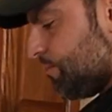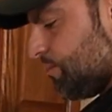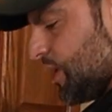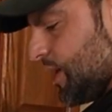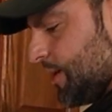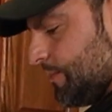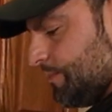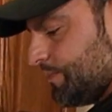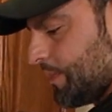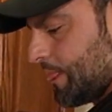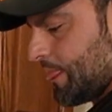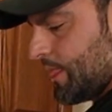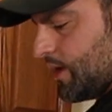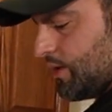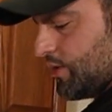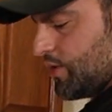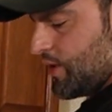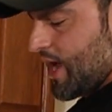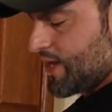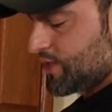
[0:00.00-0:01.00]
But
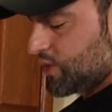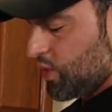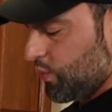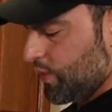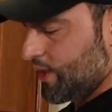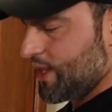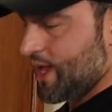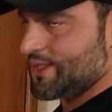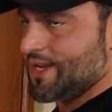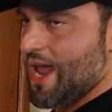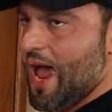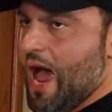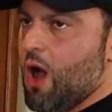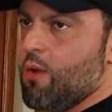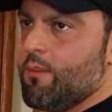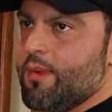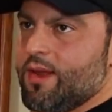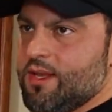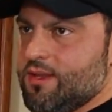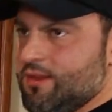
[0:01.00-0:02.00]
you guys don't realize how
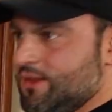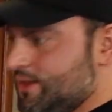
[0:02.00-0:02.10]
many